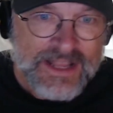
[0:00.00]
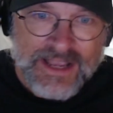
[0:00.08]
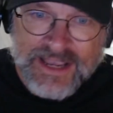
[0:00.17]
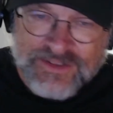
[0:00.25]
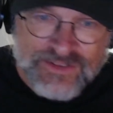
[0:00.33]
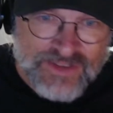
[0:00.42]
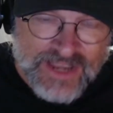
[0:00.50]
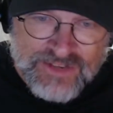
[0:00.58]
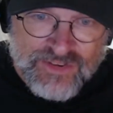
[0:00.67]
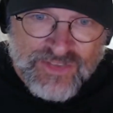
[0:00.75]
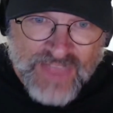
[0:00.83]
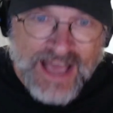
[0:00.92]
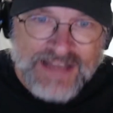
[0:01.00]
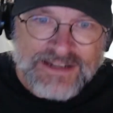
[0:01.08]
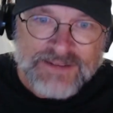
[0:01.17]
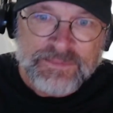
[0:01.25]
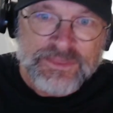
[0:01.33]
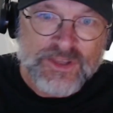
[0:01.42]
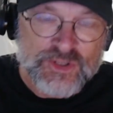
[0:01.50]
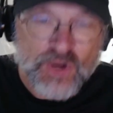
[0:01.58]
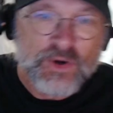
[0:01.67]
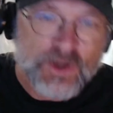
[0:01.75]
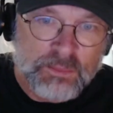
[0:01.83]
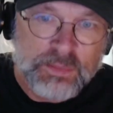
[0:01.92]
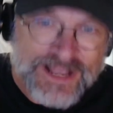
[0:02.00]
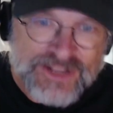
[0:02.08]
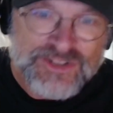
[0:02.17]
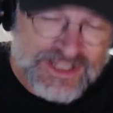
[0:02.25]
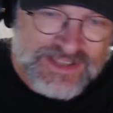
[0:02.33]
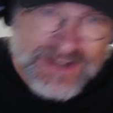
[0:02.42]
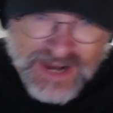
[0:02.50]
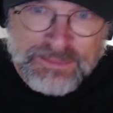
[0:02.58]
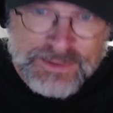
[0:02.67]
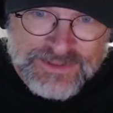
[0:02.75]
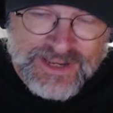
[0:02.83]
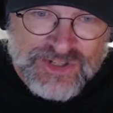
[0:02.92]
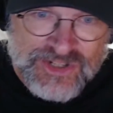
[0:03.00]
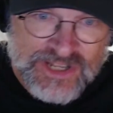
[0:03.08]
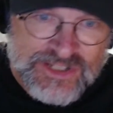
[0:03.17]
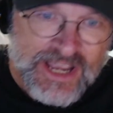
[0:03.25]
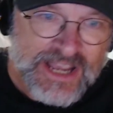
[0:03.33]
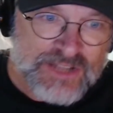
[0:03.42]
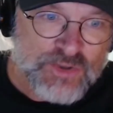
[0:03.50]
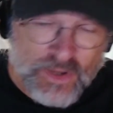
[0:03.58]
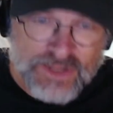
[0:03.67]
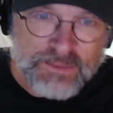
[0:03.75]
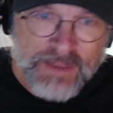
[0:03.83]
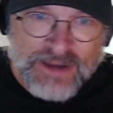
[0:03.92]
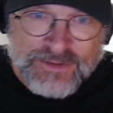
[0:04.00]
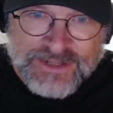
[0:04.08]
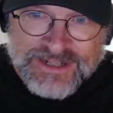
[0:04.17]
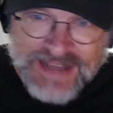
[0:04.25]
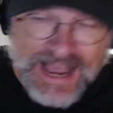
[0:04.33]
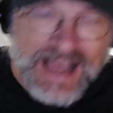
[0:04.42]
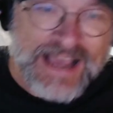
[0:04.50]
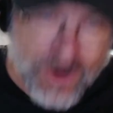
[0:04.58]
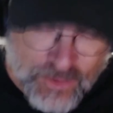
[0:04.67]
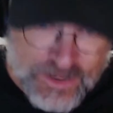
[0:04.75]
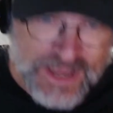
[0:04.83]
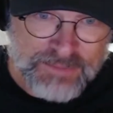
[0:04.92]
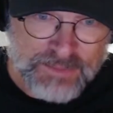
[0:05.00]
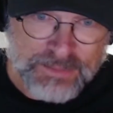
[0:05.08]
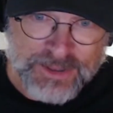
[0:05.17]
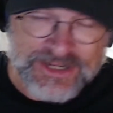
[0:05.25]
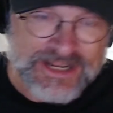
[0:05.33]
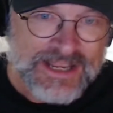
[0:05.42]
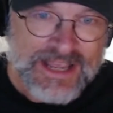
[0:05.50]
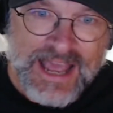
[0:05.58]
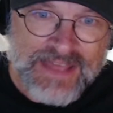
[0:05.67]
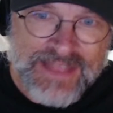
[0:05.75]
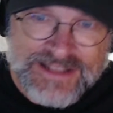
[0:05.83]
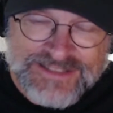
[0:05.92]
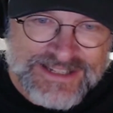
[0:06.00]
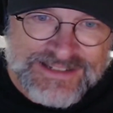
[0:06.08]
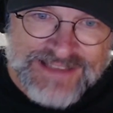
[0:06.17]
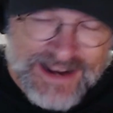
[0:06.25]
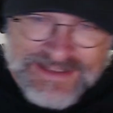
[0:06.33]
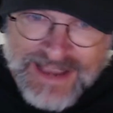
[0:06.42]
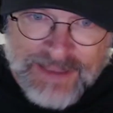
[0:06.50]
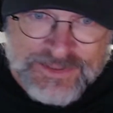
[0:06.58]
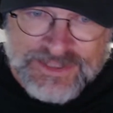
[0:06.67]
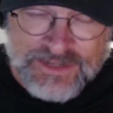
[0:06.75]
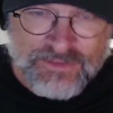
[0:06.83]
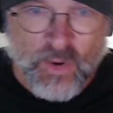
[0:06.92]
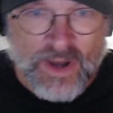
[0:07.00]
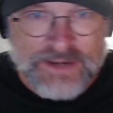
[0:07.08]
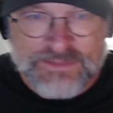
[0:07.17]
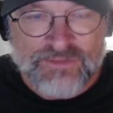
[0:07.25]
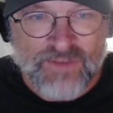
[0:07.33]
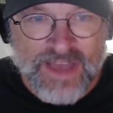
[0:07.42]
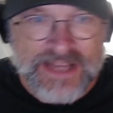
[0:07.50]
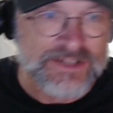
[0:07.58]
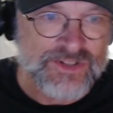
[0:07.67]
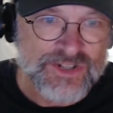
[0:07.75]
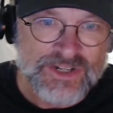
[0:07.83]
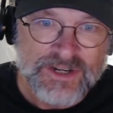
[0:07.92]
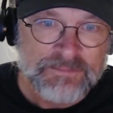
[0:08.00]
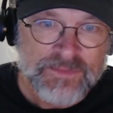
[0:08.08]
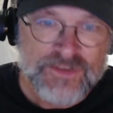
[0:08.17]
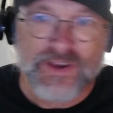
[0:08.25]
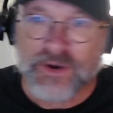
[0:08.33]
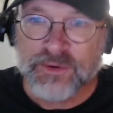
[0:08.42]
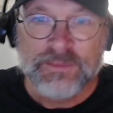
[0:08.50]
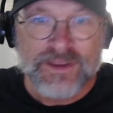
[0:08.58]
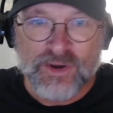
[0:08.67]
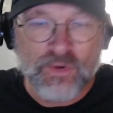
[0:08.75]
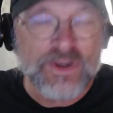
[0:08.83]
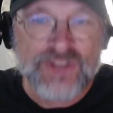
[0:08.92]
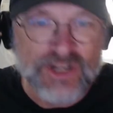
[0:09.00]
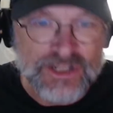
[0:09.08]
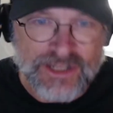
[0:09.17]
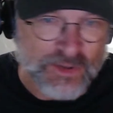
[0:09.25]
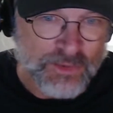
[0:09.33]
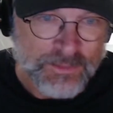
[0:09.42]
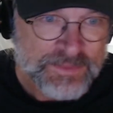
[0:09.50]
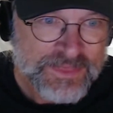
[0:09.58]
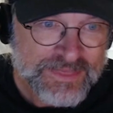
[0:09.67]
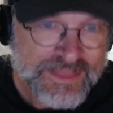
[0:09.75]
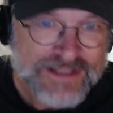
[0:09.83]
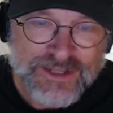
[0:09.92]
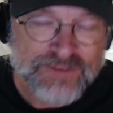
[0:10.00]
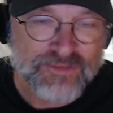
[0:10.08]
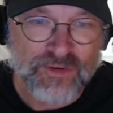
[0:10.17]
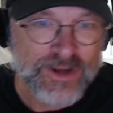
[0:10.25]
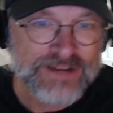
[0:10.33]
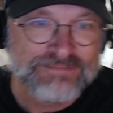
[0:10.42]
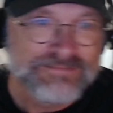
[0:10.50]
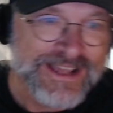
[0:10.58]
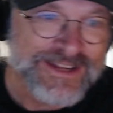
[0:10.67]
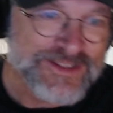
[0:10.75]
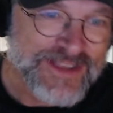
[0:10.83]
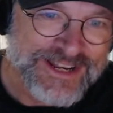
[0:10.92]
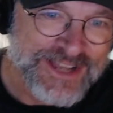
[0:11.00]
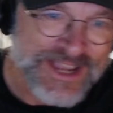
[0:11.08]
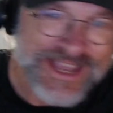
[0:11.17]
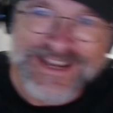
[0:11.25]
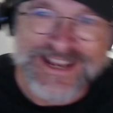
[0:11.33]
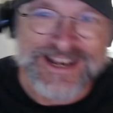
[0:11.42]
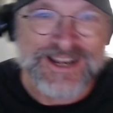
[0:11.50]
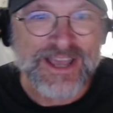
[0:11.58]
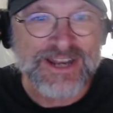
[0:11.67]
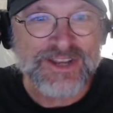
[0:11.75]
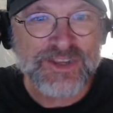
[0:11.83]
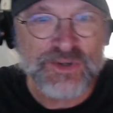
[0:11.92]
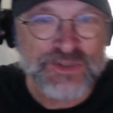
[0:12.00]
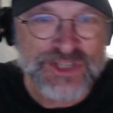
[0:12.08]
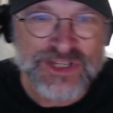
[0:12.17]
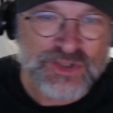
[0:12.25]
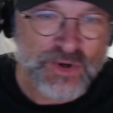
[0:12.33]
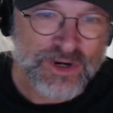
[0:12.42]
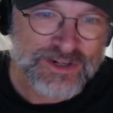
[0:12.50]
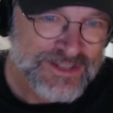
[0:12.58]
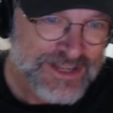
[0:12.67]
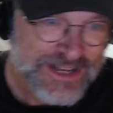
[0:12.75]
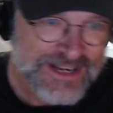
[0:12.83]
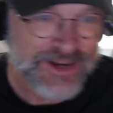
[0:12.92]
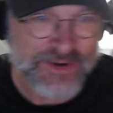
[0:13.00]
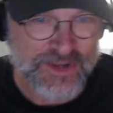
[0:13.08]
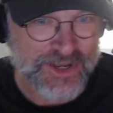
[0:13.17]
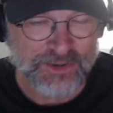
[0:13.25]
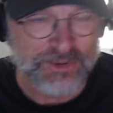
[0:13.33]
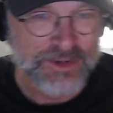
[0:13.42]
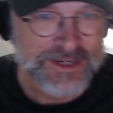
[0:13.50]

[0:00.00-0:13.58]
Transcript: It's not. There's no complexity in the computation. It's all about I/O capability, and that's the exact opposite of quantum's advantage. So grease and glue. Look for it in a QC store near you.